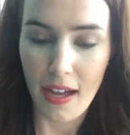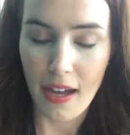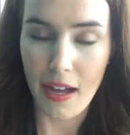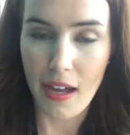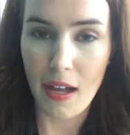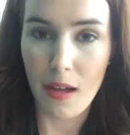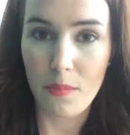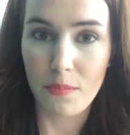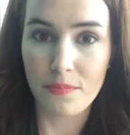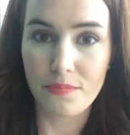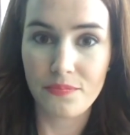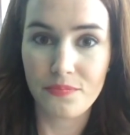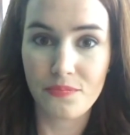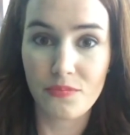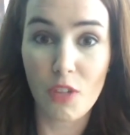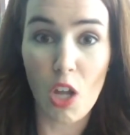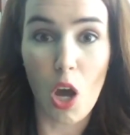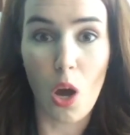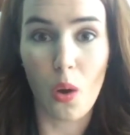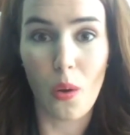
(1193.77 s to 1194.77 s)

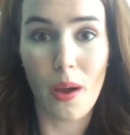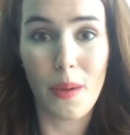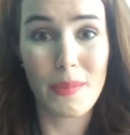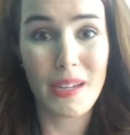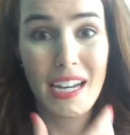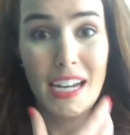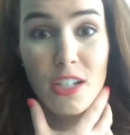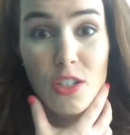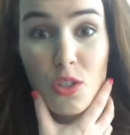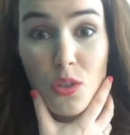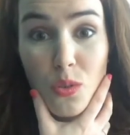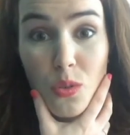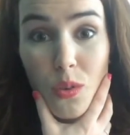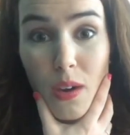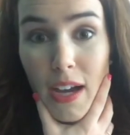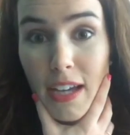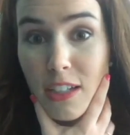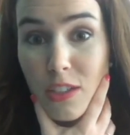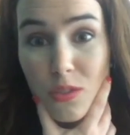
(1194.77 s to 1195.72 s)
No, I mean, I do